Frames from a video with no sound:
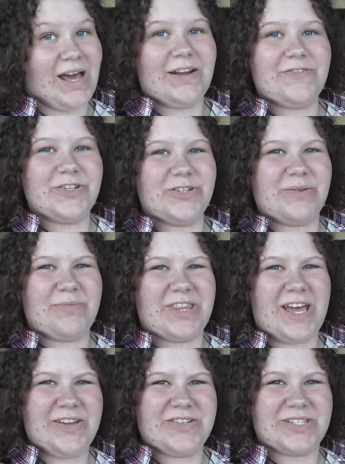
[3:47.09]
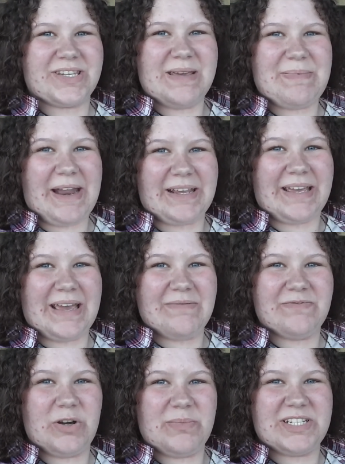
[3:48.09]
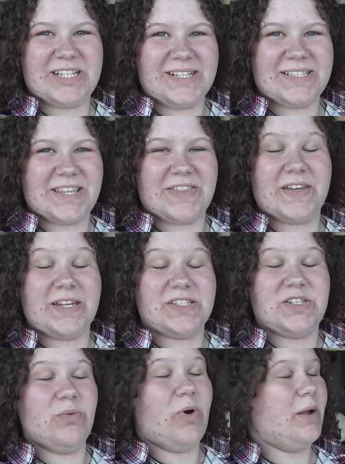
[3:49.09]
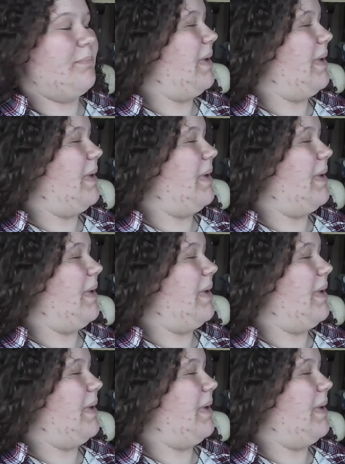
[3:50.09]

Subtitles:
And after you're done with that, you just keep adding camp foam until it's the thickness you want.